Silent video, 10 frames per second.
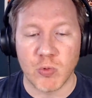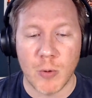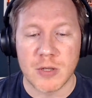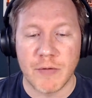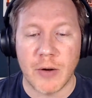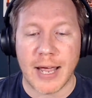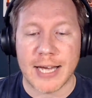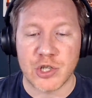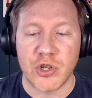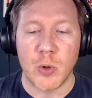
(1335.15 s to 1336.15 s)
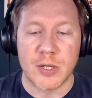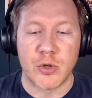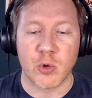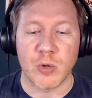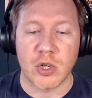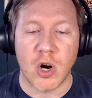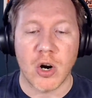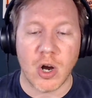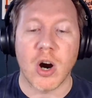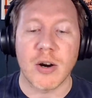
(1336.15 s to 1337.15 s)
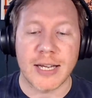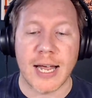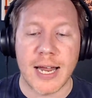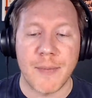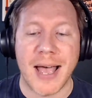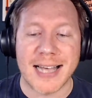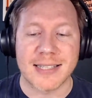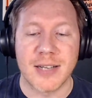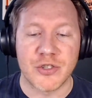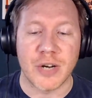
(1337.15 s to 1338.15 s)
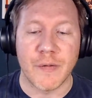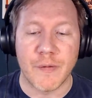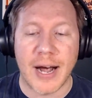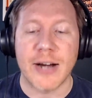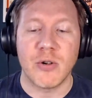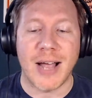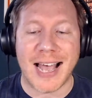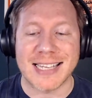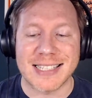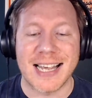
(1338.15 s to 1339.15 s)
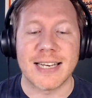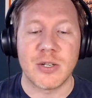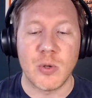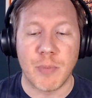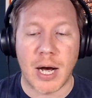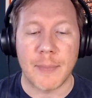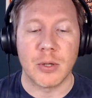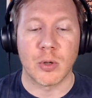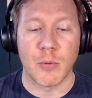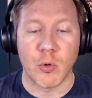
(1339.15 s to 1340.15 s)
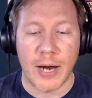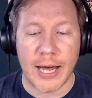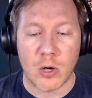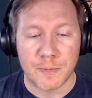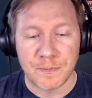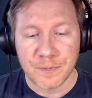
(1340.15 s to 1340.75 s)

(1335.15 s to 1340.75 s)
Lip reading: Roosevelt has chosen to regard our game as such a vital asset to popular morale."